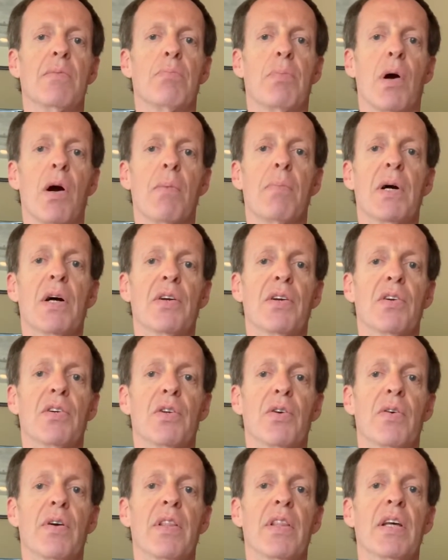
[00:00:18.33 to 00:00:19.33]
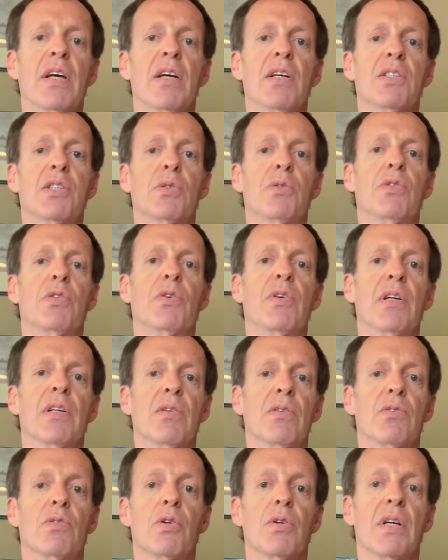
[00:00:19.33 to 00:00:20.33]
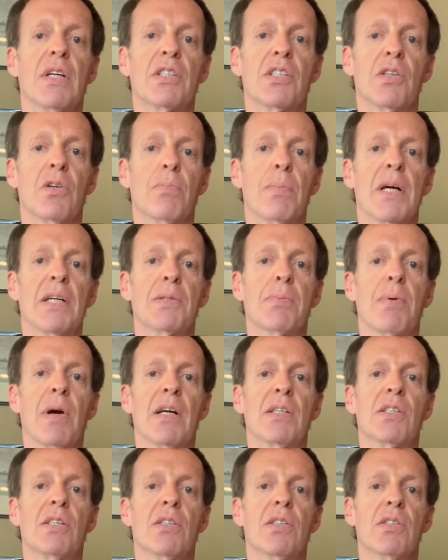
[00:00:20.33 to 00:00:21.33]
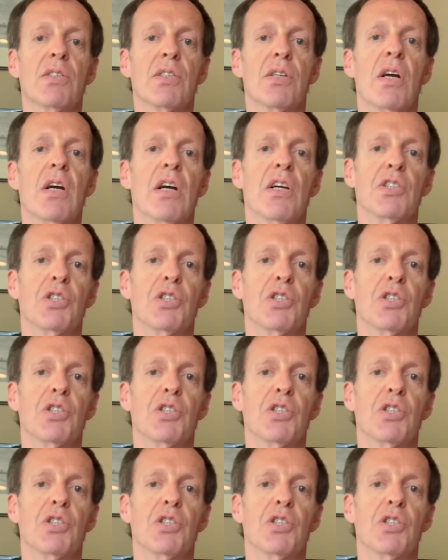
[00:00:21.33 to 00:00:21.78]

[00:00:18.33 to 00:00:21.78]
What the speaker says: Barbell, you're doing this, doing traditional bench presses,